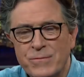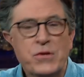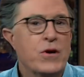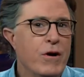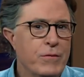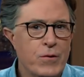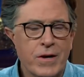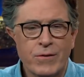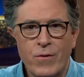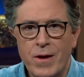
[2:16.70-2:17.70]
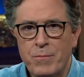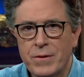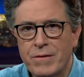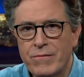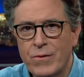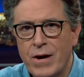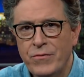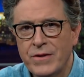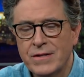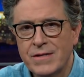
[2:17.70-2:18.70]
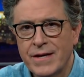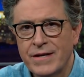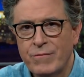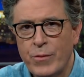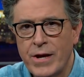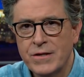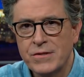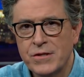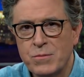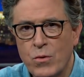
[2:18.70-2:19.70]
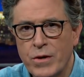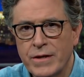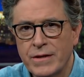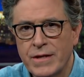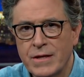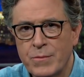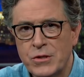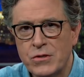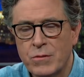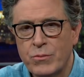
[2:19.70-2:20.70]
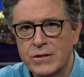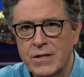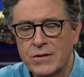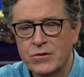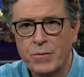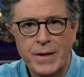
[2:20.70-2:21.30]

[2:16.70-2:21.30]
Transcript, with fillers: With COVID running rampant throughout the executive branch, this morning the Commission on Presidential